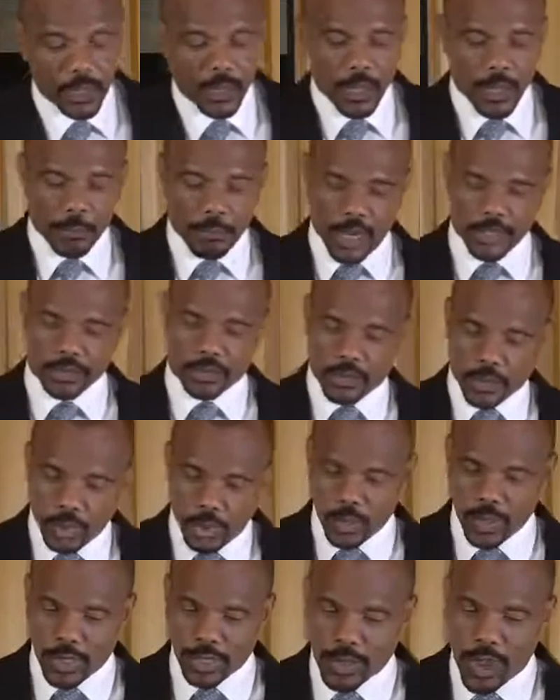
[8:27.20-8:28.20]
But you
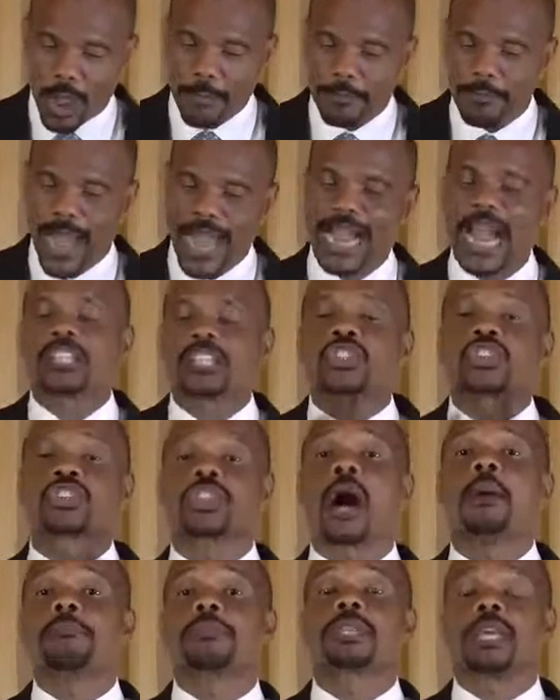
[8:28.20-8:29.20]
will come back as
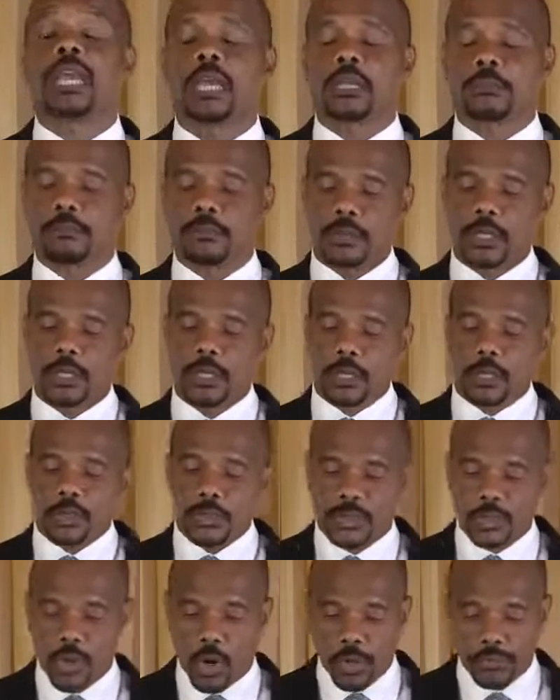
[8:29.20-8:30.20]
something
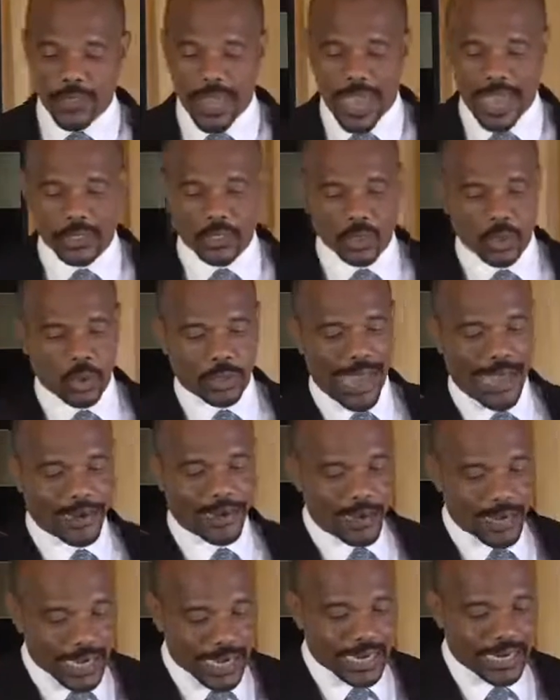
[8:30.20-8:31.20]
so that you
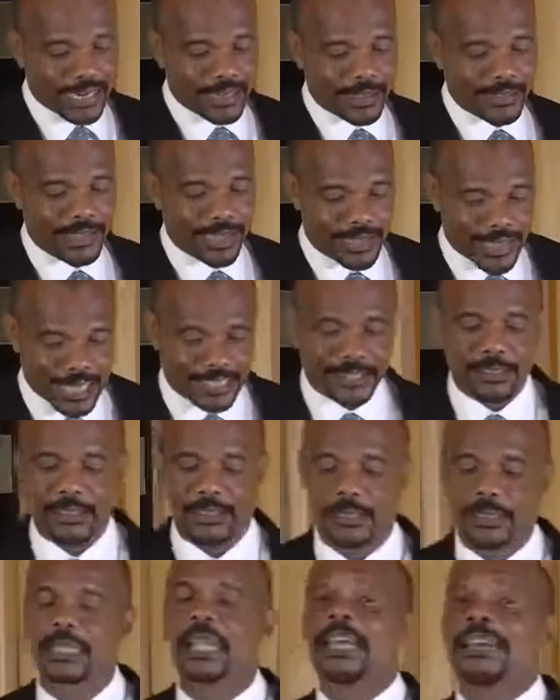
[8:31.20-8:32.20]
can learn the
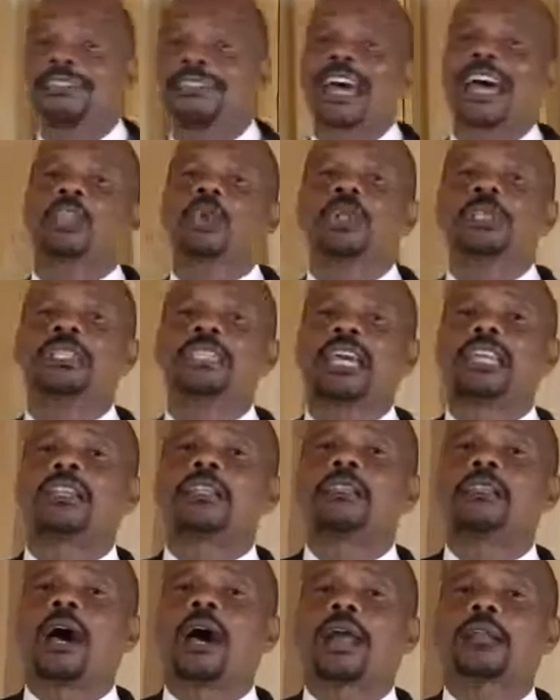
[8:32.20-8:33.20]
lessons that you did
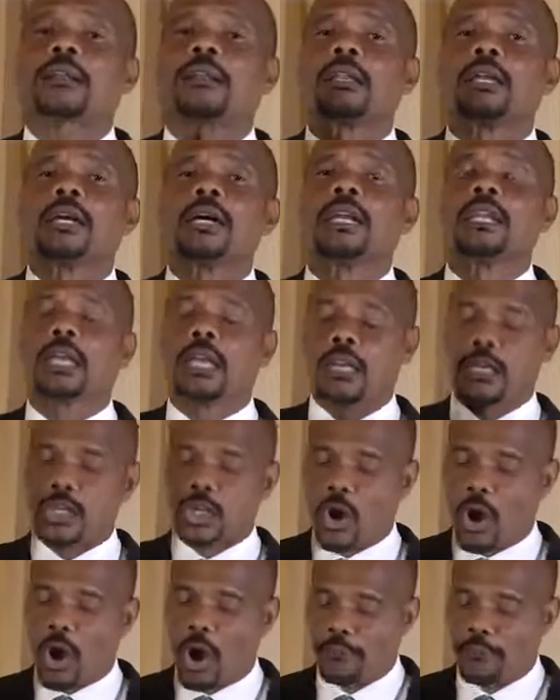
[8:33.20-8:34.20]
not learn in your